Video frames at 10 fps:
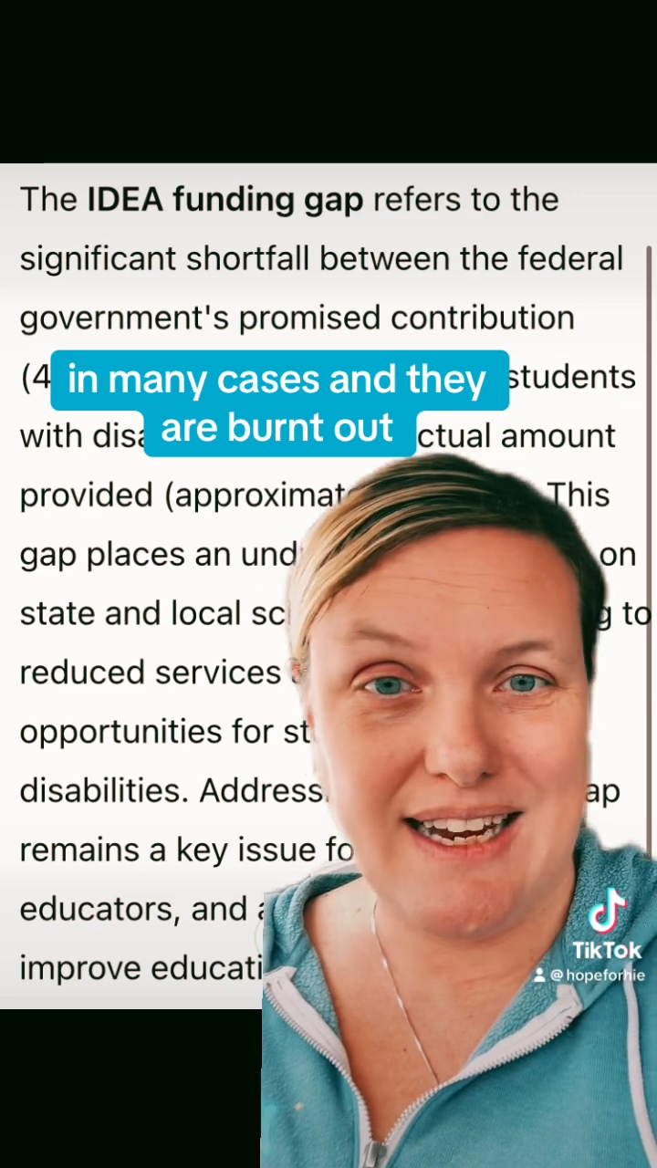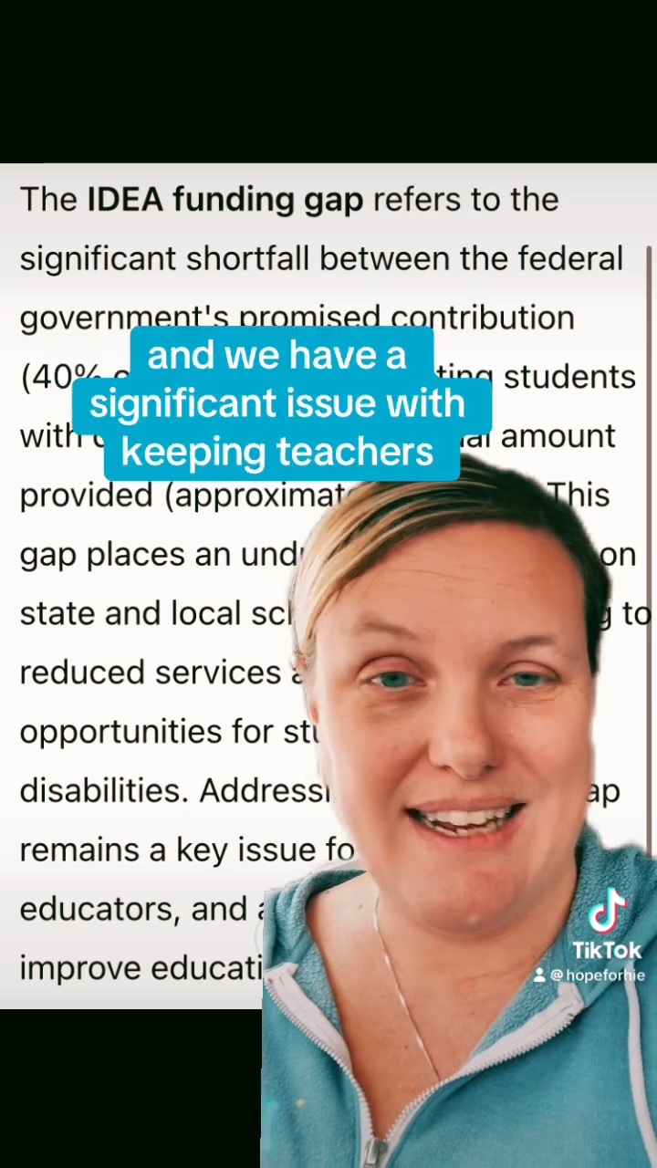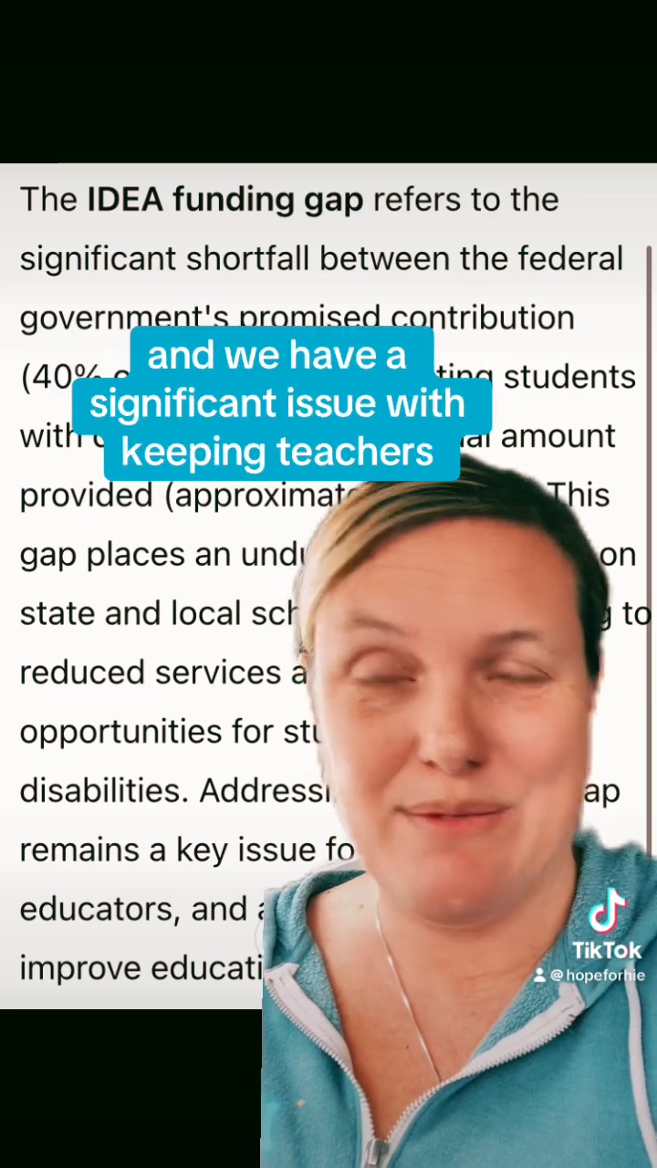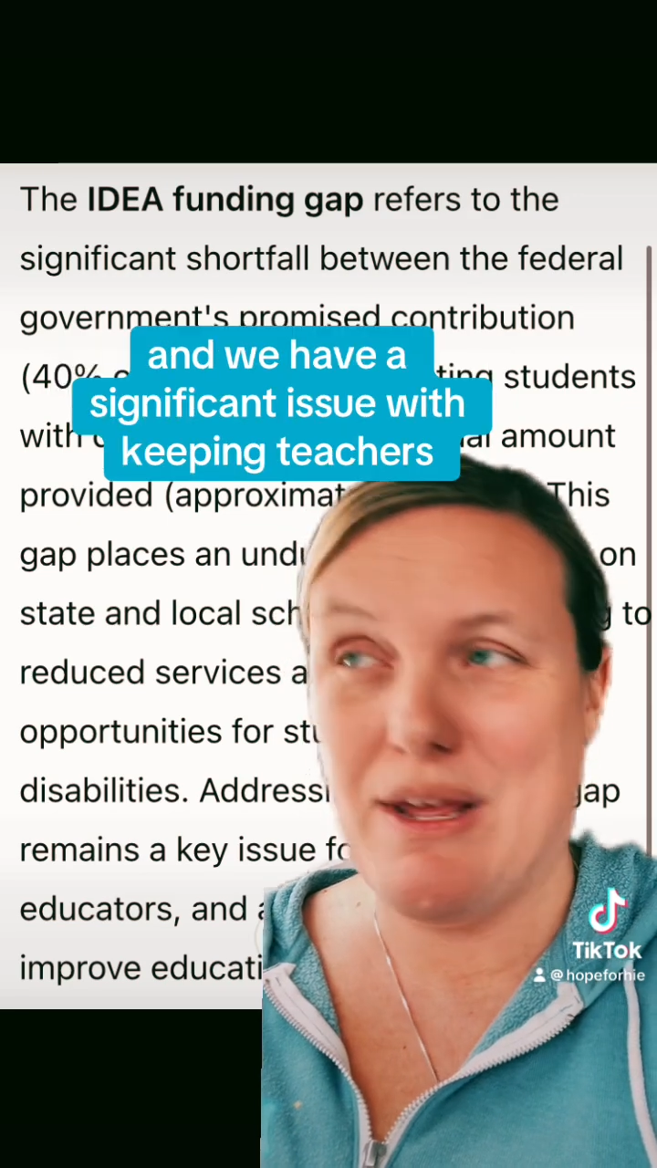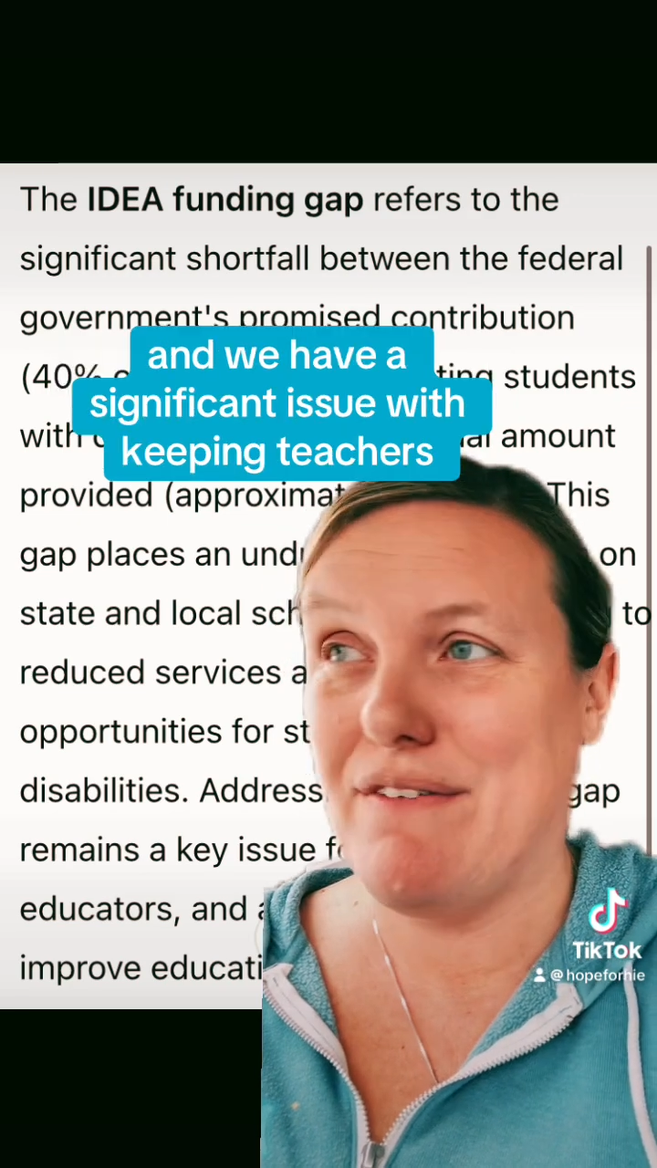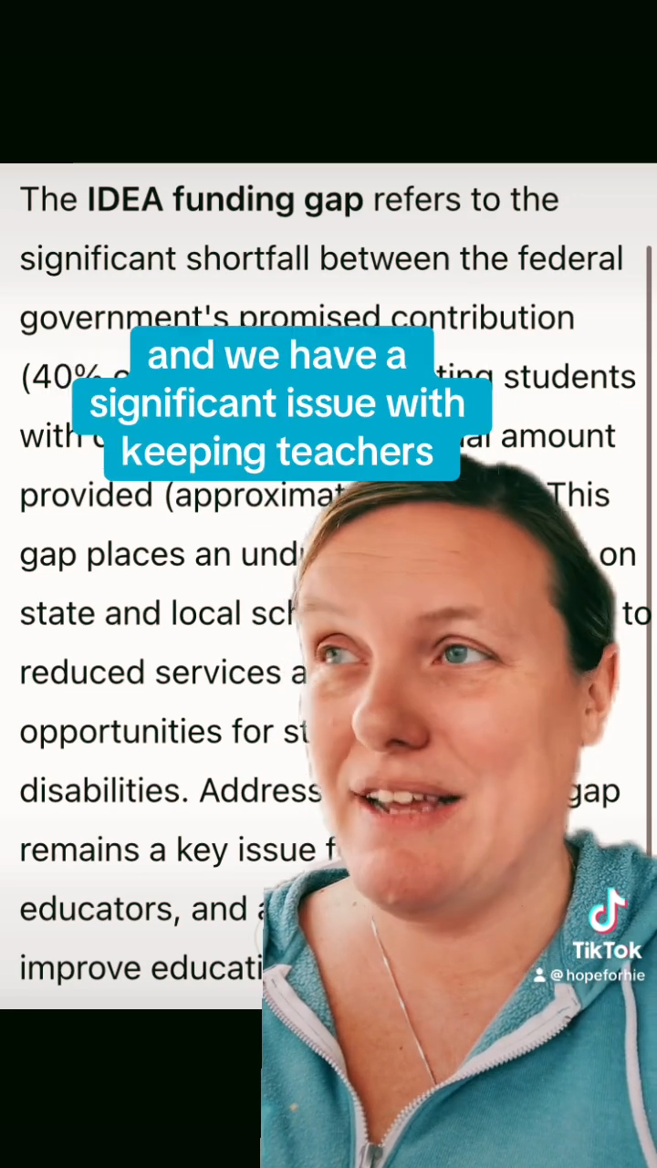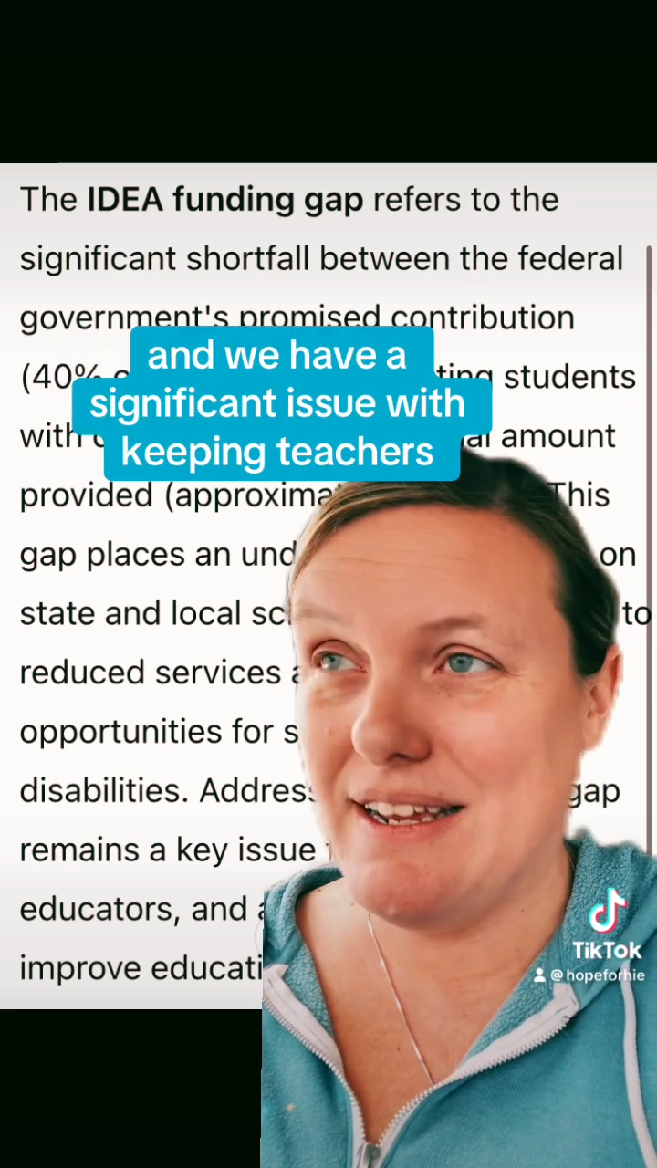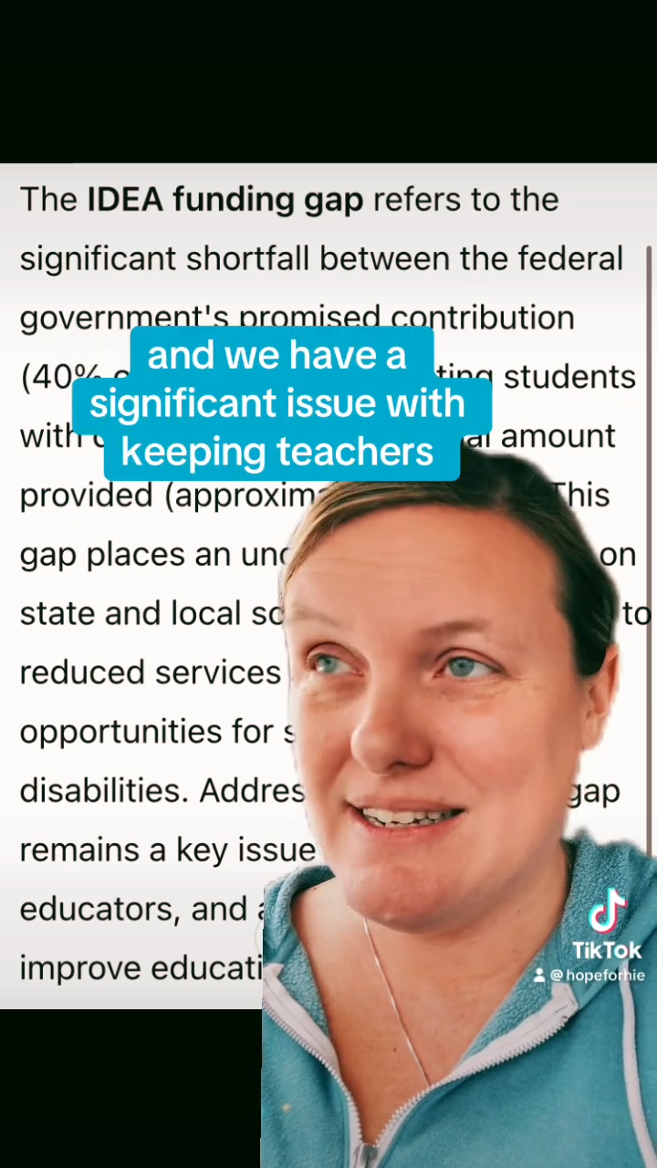And we have a